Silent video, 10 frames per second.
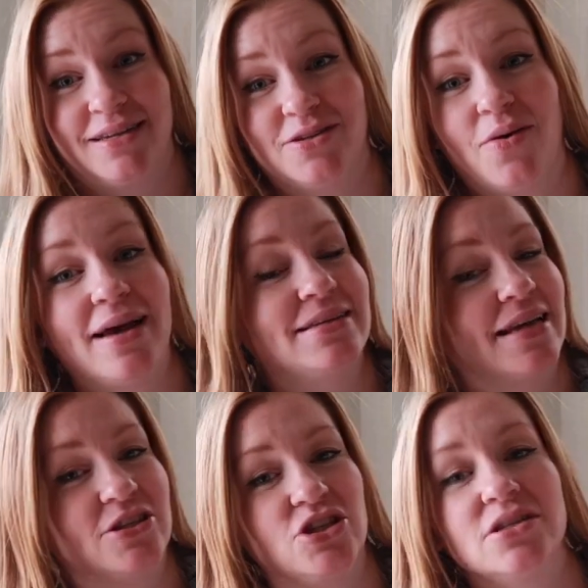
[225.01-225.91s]
So I
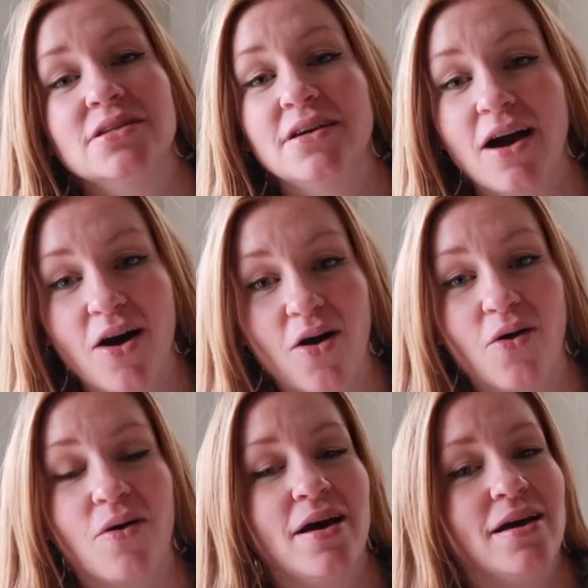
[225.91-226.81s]
said, just
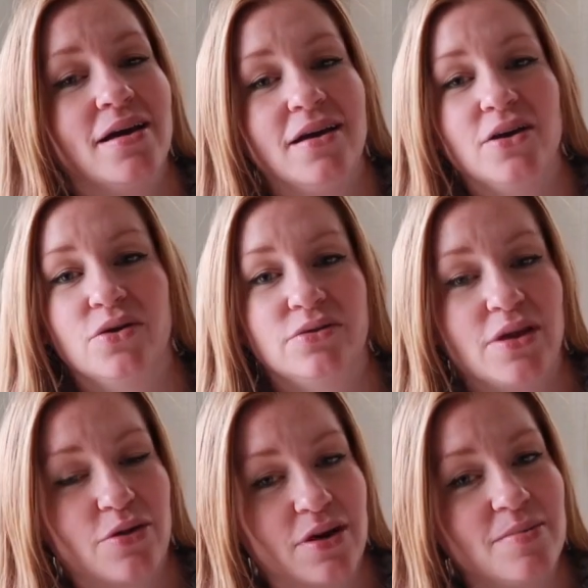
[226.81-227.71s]
go. You're only
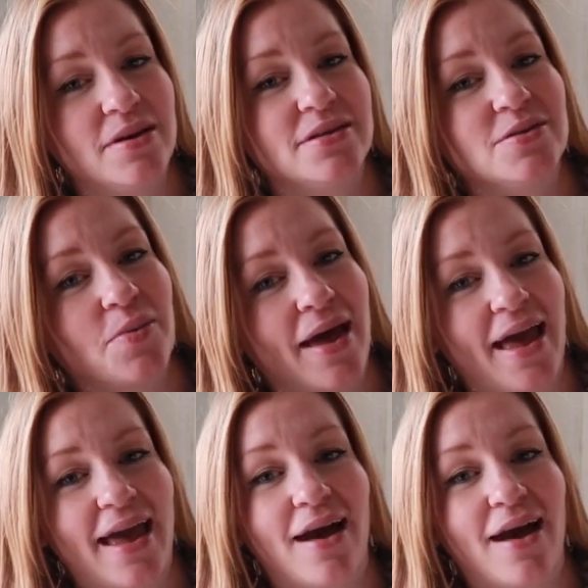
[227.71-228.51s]
30 minutes away.